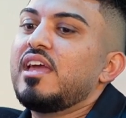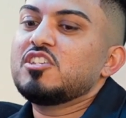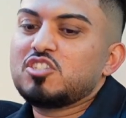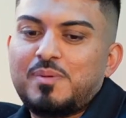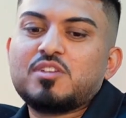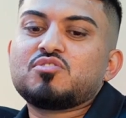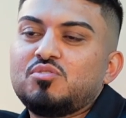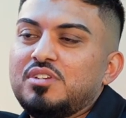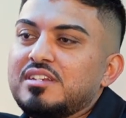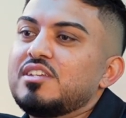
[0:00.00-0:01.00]
a
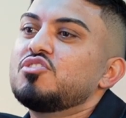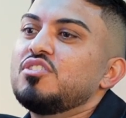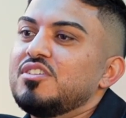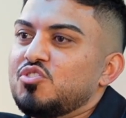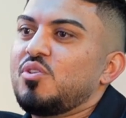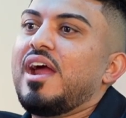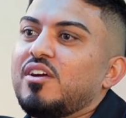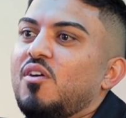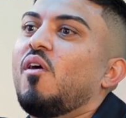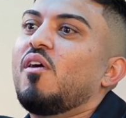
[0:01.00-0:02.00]
special edition track
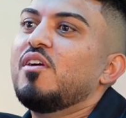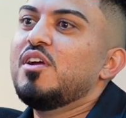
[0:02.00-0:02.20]
car